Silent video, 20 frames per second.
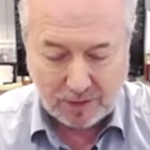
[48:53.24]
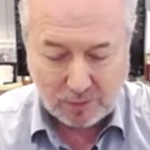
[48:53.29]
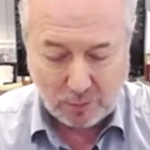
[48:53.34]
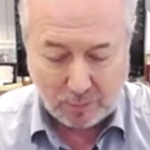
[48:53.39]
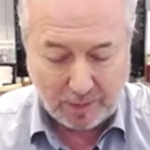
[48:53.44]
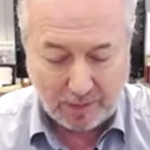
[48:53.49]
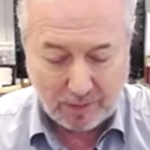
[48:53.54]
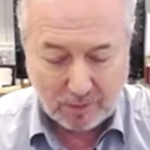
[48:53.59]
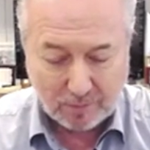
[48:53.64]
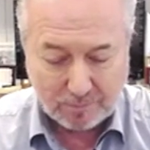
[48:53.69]

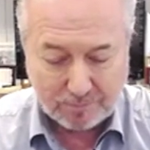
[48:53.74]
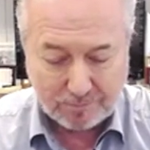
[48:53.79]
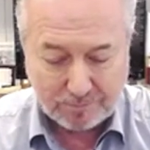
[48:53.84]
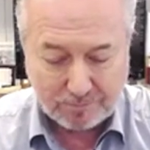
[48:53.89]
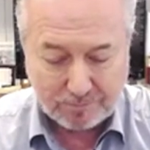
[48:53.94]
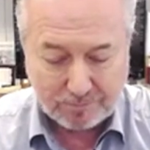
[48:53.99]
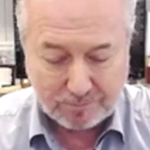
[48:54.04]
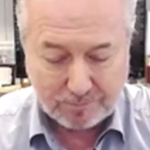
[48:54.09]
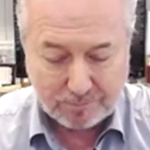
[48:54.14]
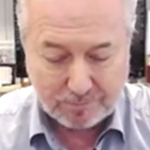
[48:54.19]
pico.
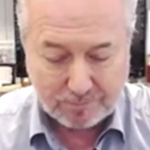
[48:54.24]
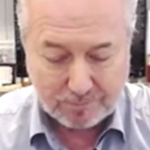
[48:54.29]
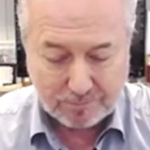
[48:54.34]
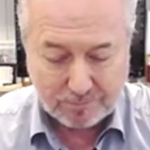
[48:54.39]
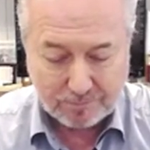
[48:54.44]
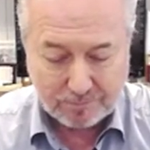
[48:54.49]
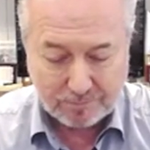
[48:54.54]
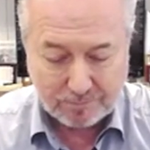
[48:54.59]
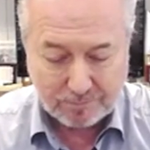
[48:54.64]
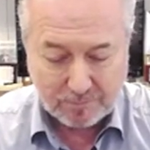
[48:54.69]

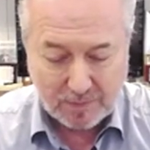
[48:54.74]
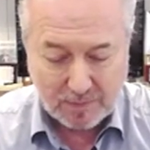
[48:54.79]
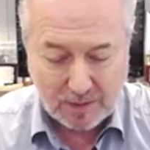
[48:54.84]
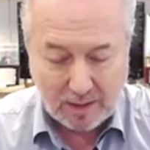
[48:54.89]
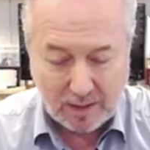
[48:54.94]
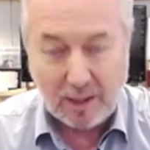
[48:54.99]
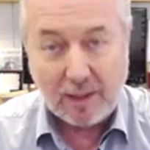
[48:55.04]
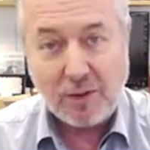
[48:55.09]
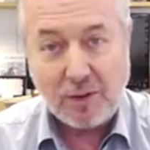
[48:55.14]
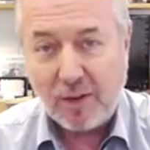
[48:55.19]

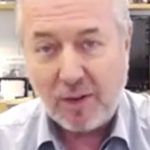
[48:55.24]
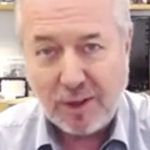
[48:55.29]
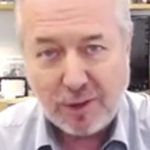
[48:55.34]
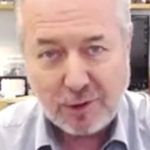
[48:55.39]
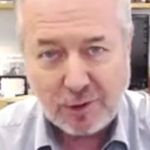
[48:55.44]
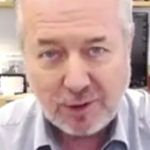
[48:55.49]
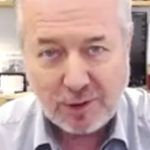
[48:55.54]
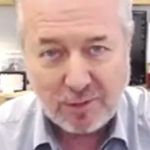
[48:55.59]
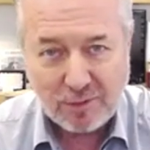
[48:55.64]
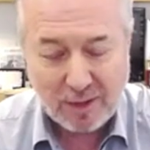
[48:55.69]
It's a very
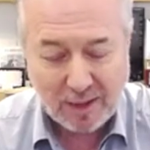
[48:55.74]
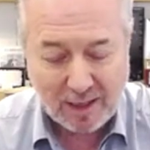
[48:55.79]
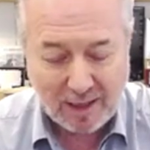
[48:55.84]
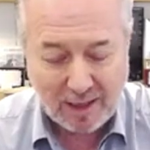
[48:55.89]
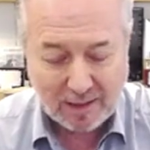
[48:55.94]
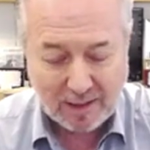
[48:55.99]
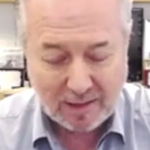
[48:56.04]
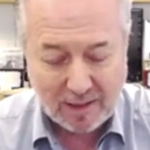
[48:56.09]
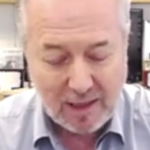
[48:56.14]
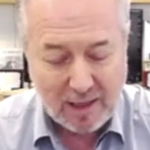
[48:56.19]
interesting
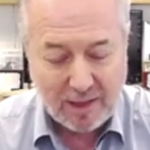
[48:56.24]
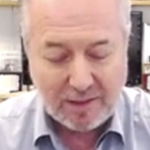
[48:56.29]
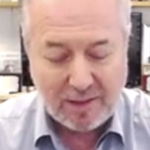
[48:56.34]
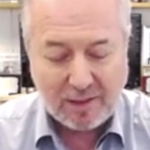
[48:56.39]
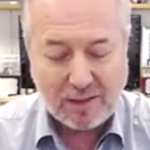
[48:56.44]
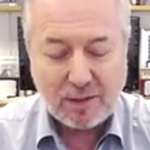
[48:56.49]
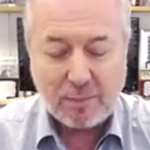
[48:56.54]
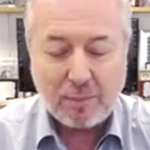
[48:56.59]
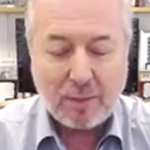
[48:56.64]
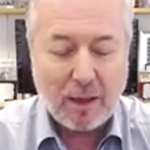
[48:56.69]
flag.
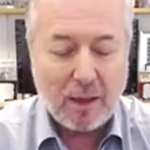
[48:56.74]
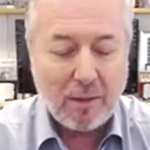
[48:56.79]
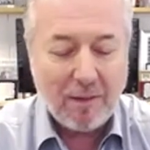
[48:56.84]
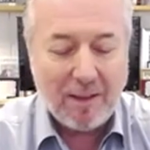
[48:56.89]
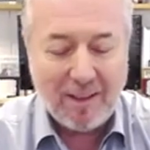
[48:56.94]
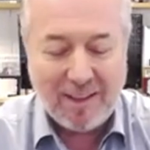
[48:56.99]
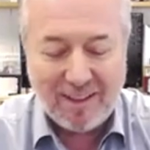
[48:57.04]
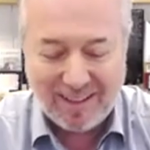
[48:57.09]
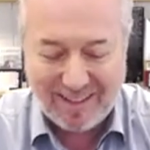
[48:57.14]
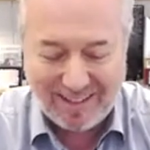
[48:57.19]
This is
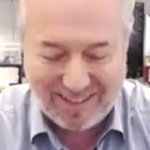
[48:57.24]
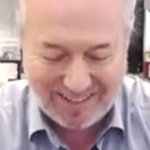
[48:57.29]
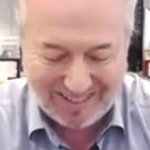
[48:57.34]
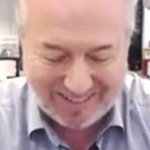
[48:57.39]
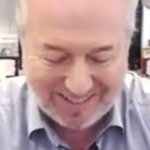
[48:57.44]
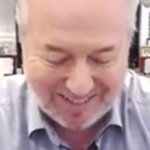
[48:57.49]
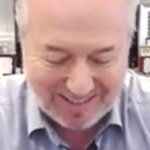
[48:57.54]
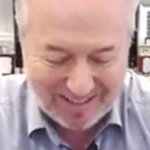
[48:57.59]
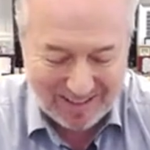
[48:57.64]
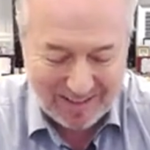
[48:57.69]
probably
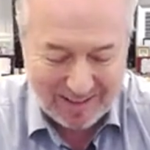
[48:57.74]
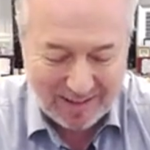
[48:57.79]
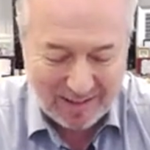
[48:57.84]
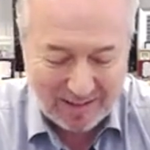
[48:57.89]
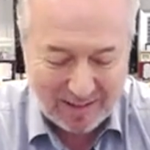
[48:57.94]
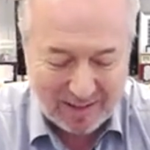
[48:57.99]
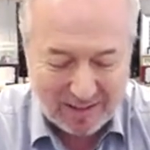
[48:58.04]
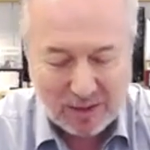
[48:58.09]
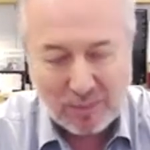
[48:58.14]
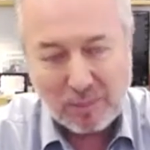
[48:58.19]

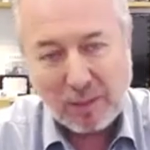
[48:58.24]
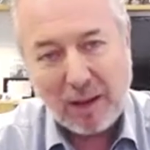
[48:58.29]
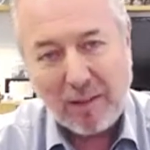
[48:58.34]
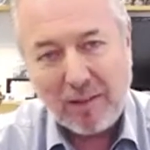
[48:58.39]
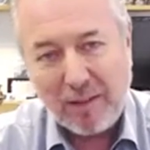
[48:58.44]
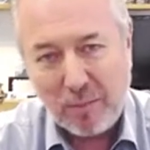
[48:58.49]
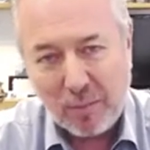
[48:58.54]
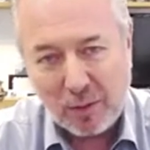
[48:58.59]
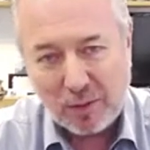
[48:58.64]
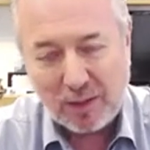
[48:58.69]

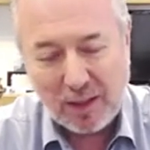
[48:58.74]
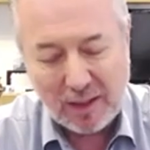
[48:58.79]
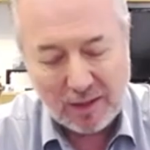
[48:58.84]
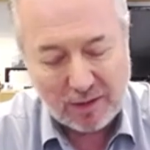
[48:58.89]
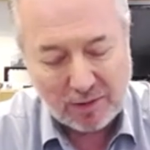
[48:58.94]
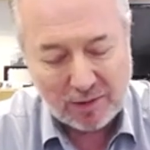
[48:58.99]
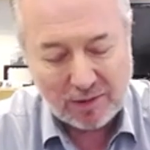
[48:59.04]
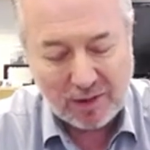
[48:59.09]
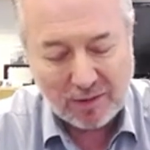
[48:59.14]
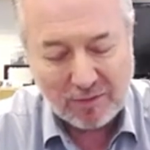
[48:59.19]
the most
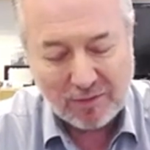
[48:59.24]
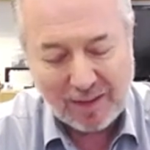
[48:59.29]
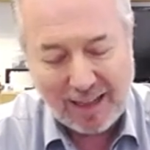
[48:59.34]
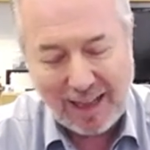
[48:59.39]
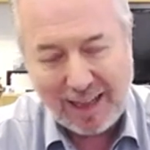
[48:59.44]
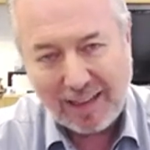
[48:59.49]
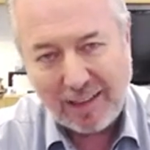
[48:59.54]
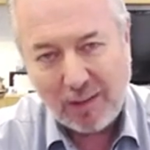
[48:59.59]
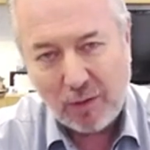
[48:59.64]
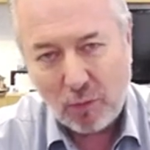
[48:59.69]
interesting
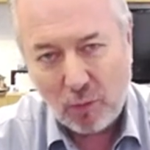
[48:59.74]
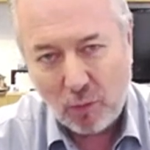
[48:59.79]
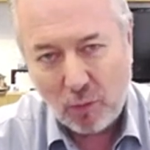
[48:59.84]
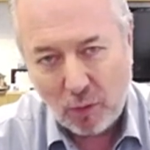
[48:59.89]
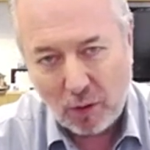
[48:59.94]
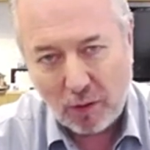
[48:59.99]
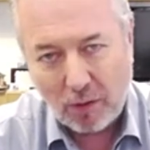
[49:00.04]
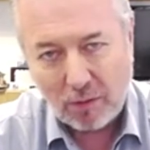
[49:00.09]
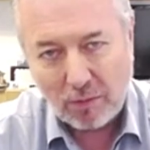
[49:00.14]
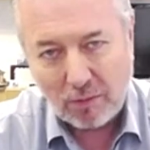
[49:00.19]
flag in the
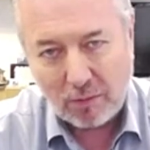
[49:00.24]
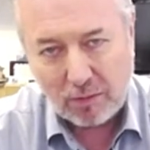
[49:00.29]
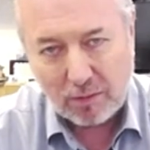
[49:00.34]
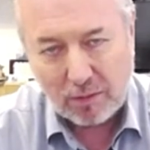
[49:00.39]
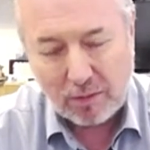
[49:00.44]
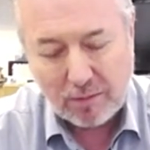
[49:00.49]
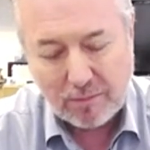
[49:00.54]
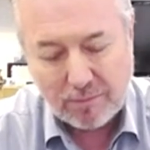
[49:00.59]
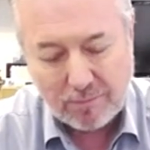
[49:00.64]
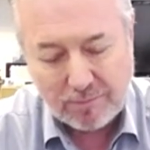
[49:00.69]
world